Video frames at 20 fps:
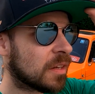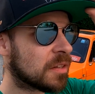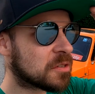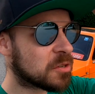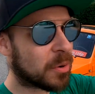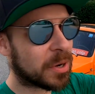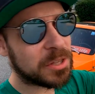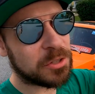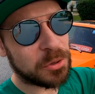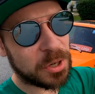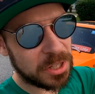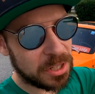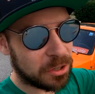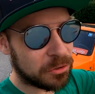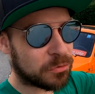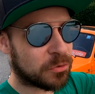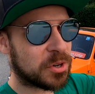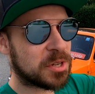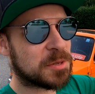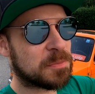So I took it
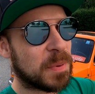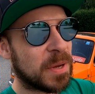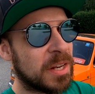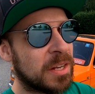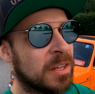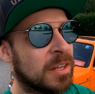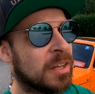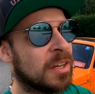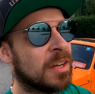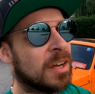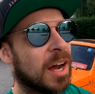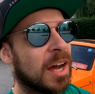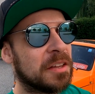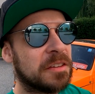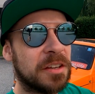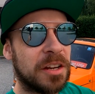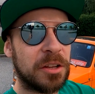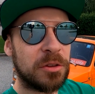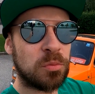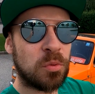out for a spin
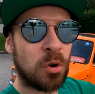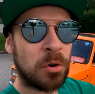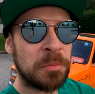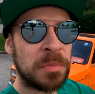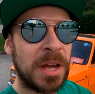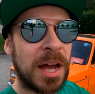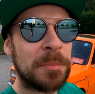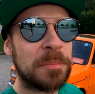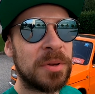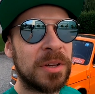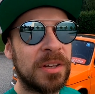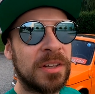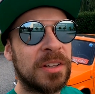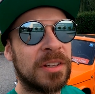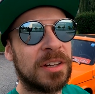until it warmed up,